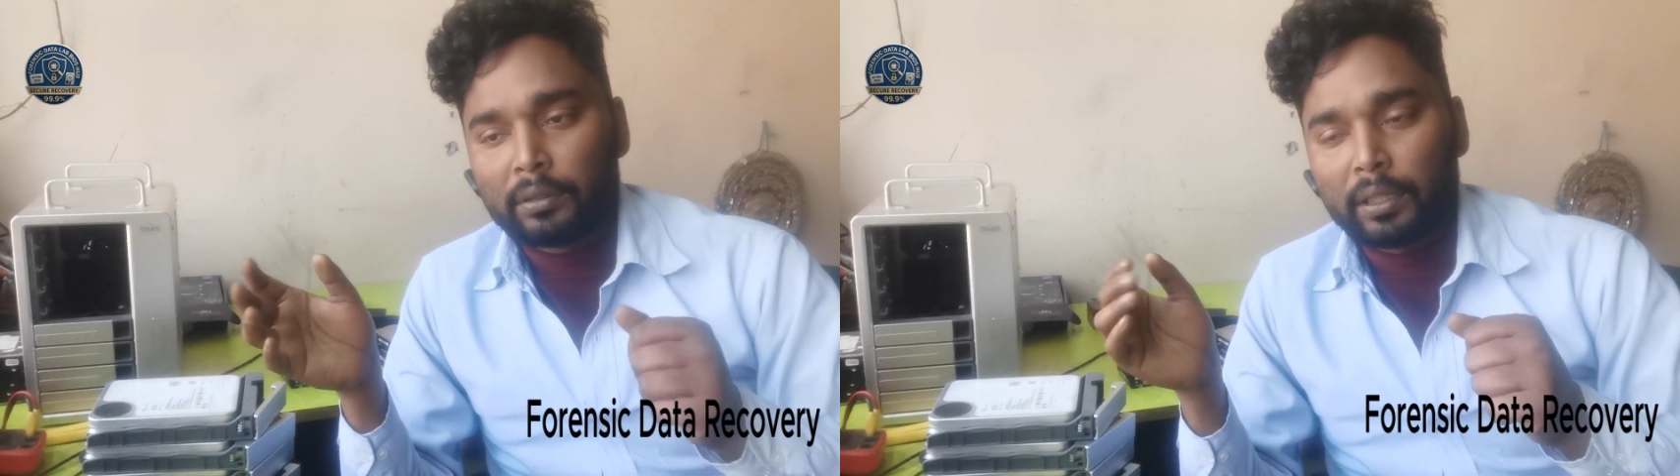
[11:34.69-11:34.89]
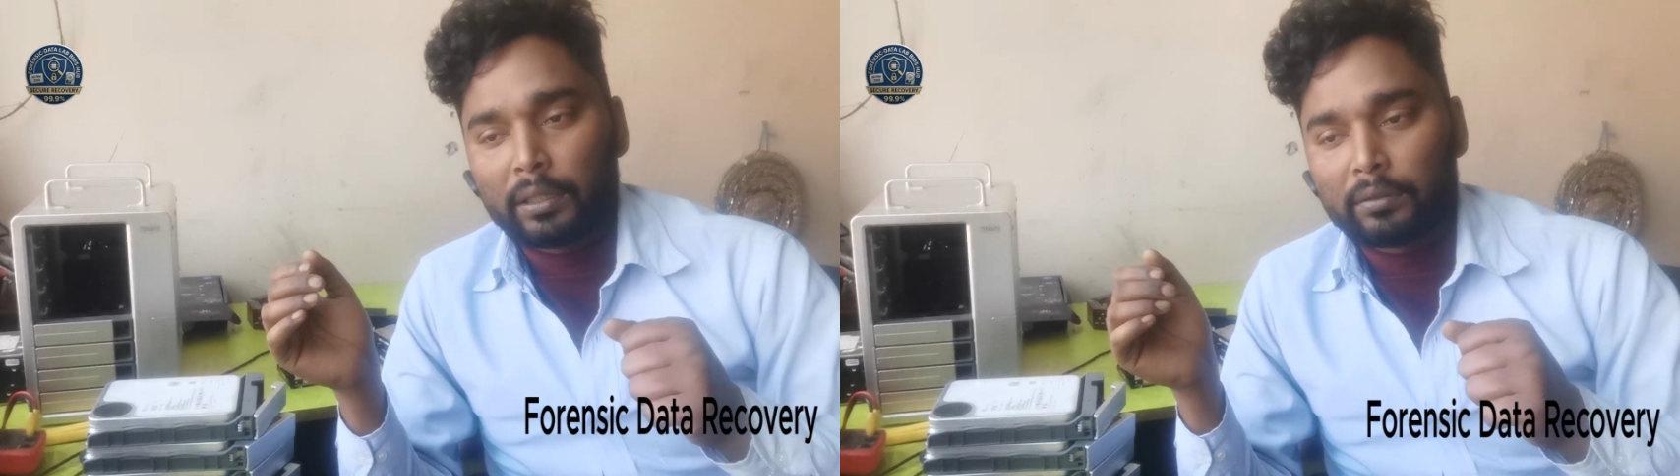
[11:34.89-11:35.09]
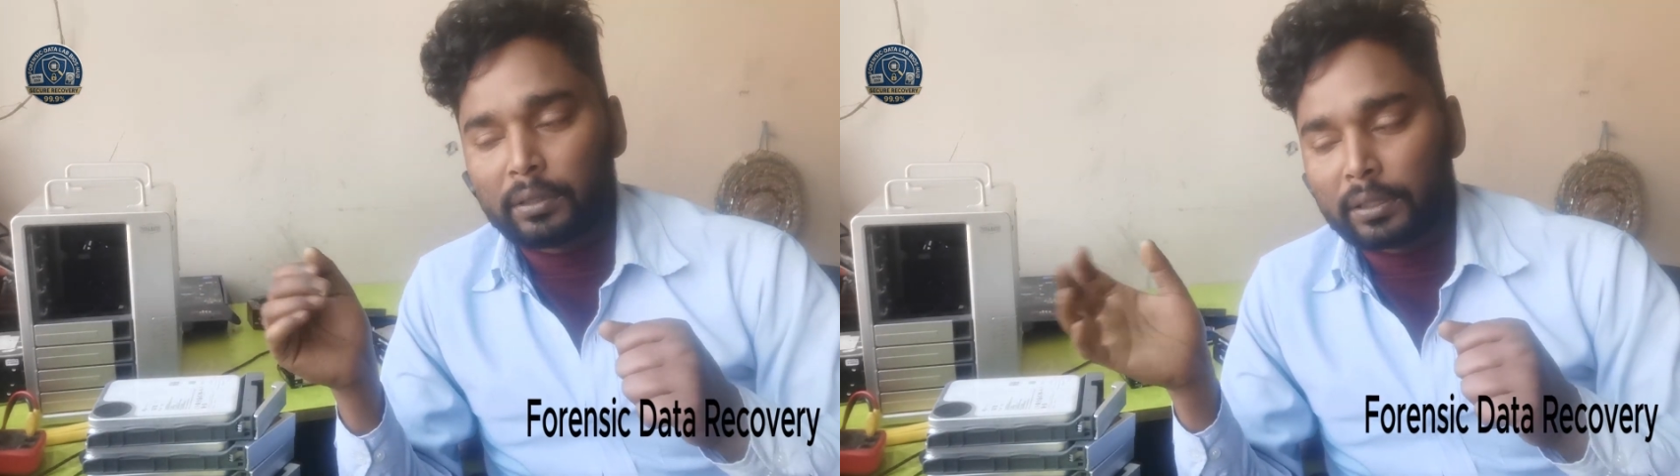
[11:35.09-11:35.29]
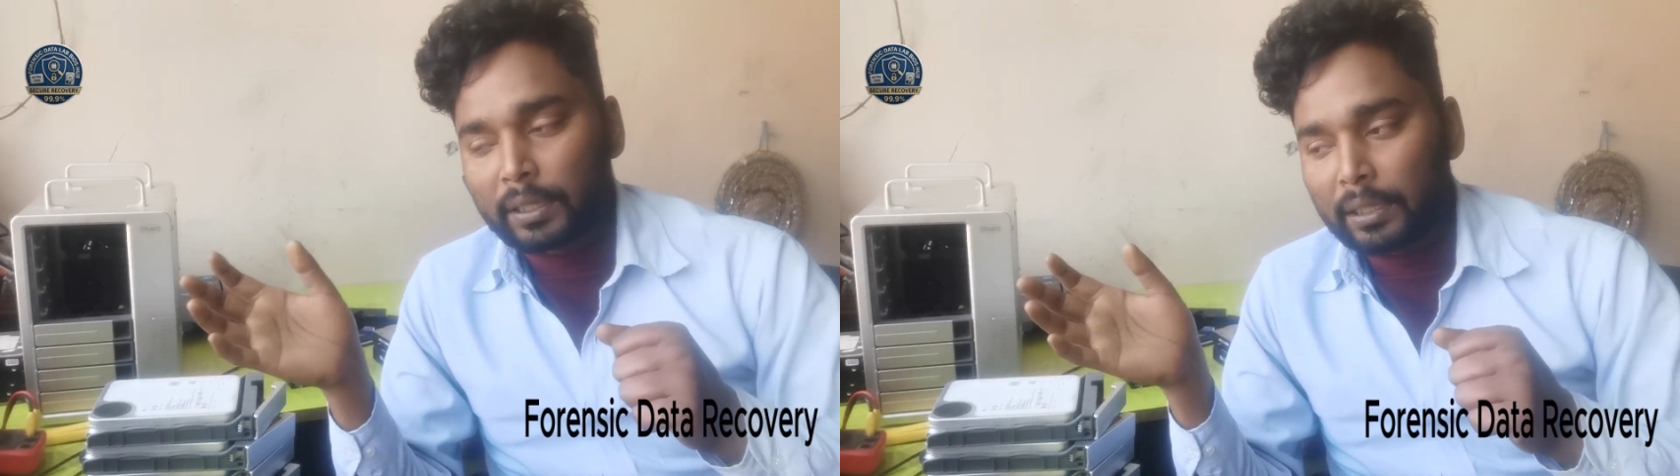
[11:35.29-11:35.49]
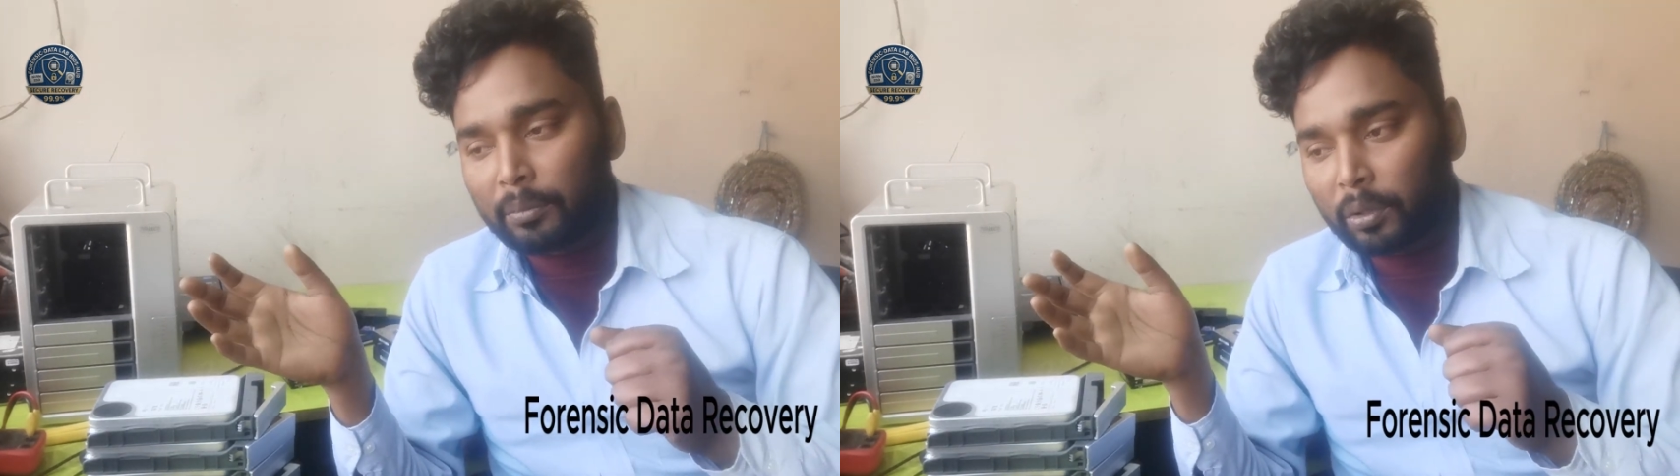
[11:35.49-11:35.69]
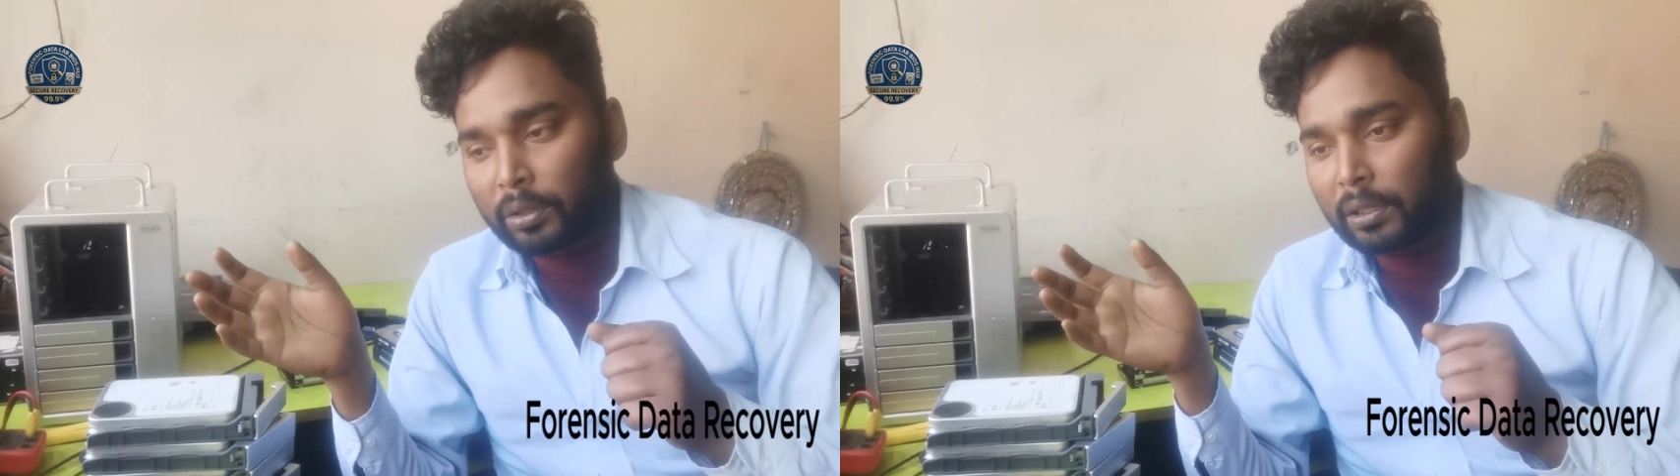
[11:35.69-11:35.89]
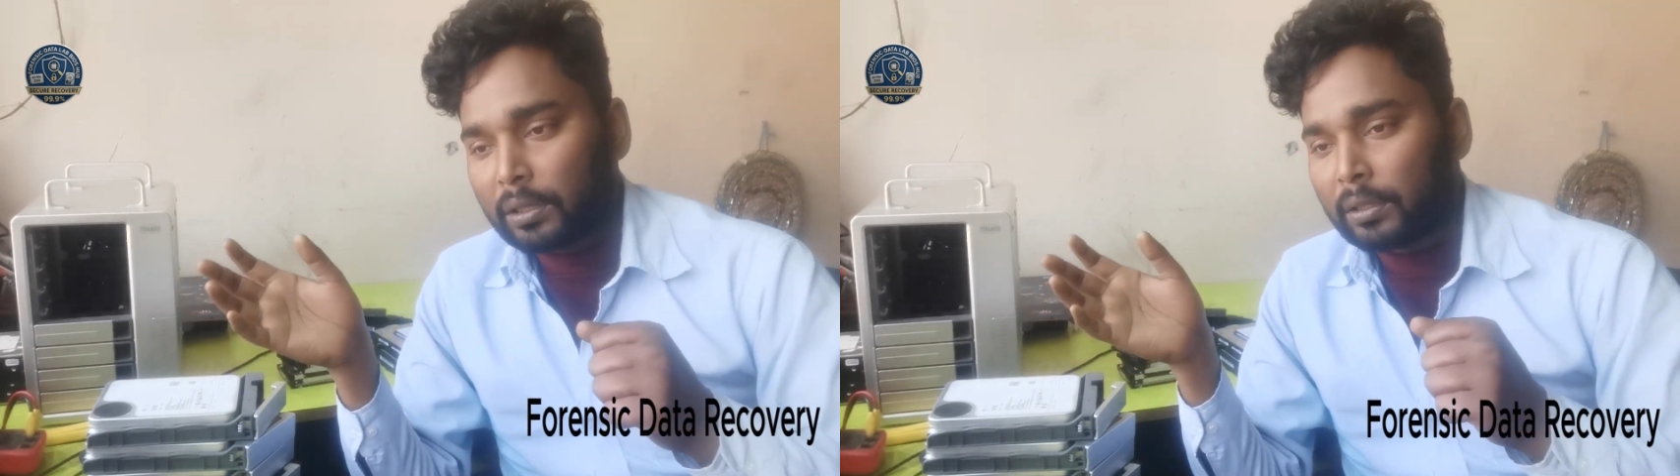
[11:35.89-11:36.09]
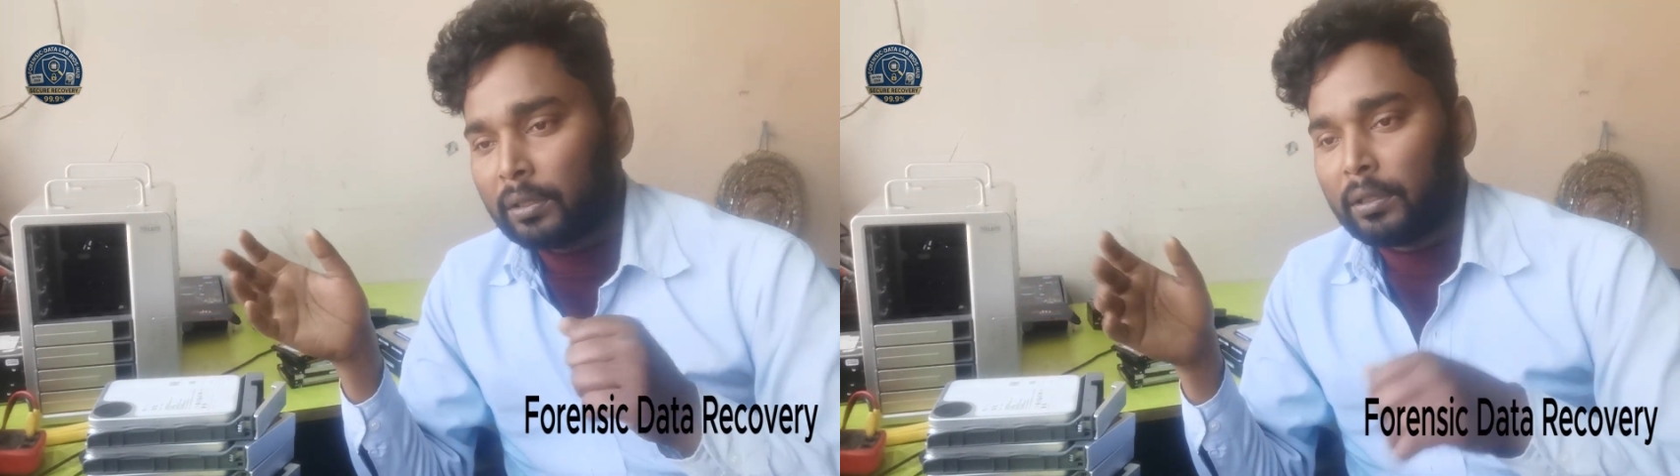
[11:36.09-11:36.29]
and the scanning process,